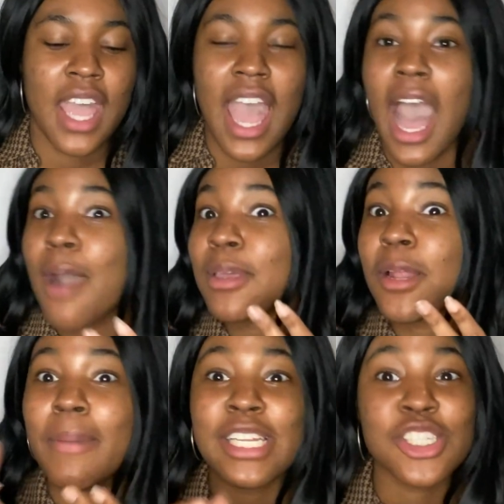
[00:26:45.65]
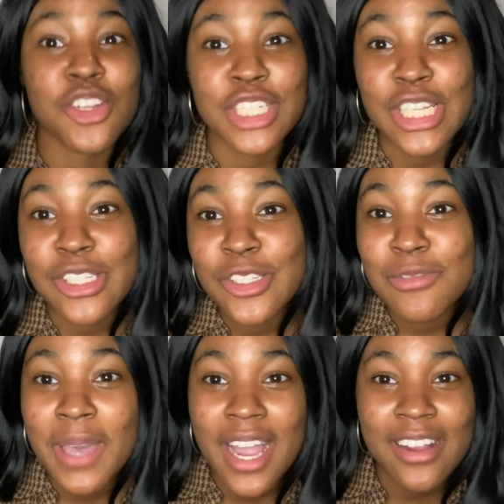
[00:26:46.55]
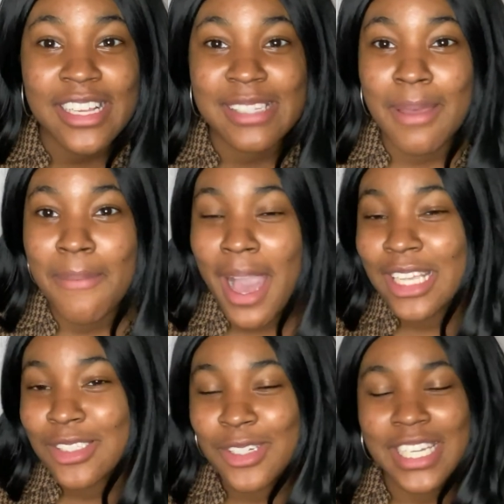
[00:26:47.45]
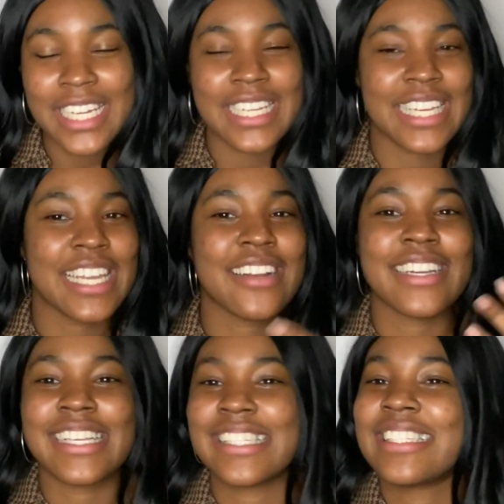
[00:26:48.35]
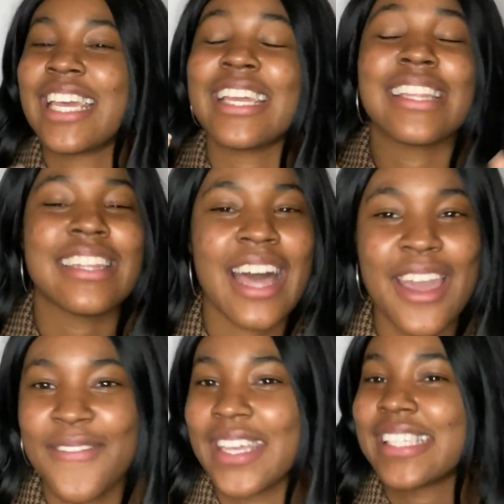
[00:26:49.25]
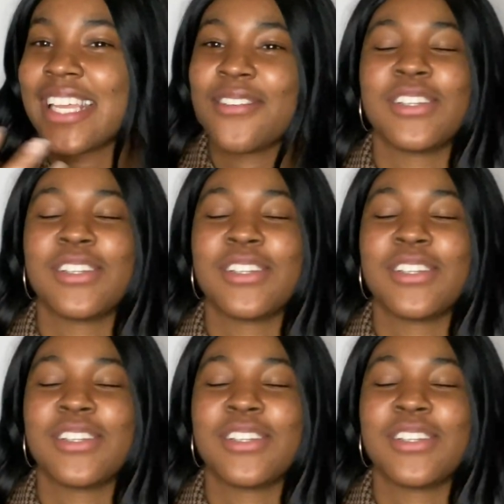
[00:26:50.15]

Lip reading: how, you know, my journey to Paris, my backstory getting here, stay in the life, etc.